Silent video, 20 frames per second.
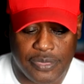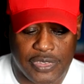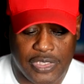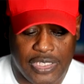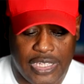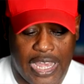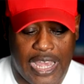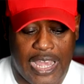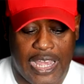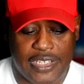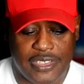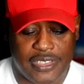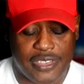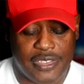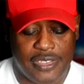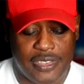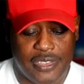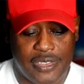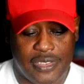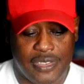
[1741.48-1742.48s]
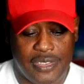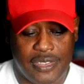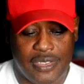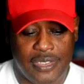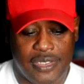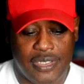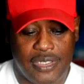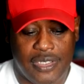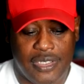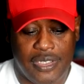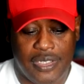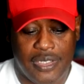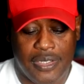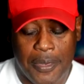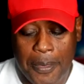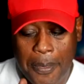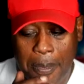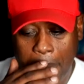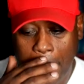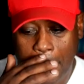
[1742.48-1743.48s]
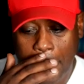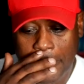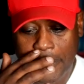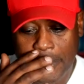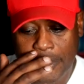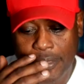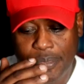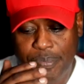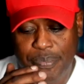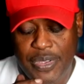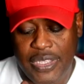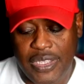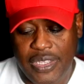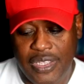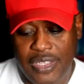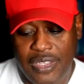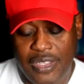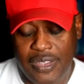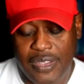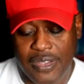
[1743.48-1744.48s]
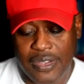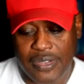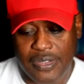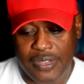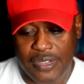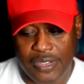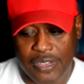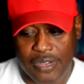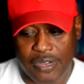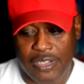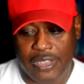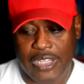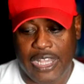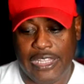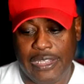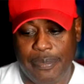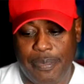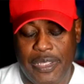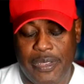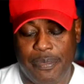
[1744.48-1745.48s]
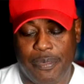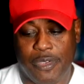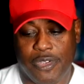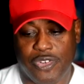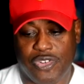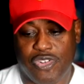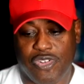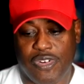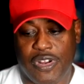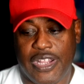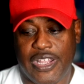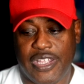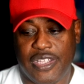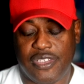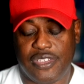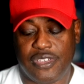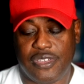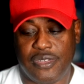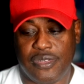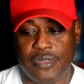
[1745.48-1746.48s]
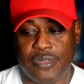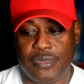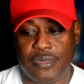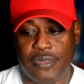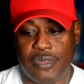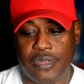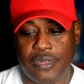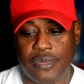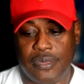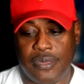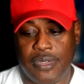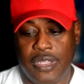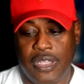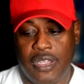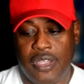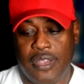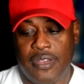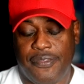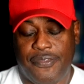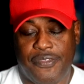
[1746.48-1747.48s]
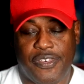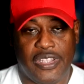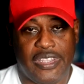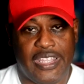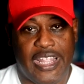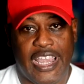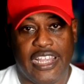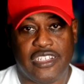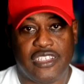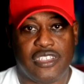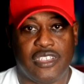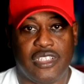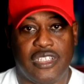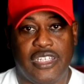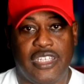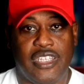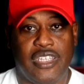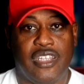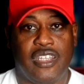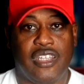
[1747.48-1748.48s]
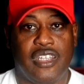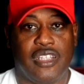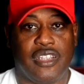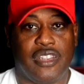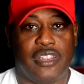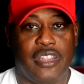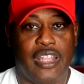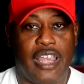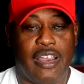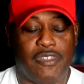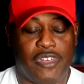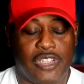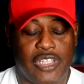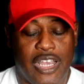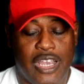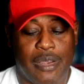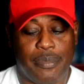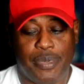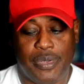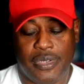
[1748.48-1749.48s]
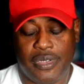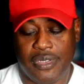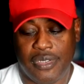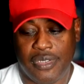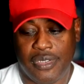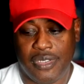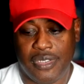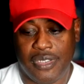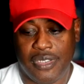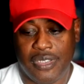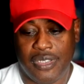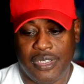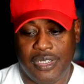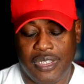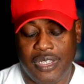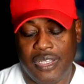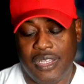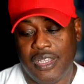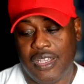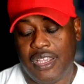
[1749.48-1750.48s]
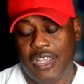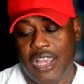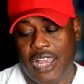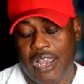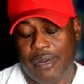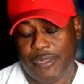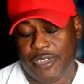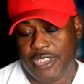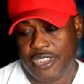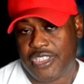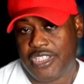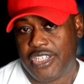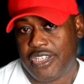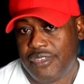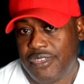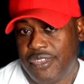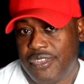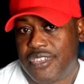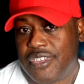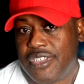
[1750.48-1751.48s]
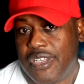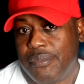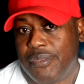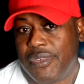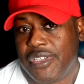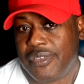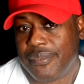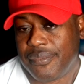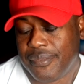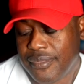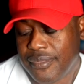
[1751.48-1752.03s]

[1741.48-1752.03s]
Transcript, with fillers: guys, to be, you know, a lot of people are trying to financially level up. I'm gonna tell you something.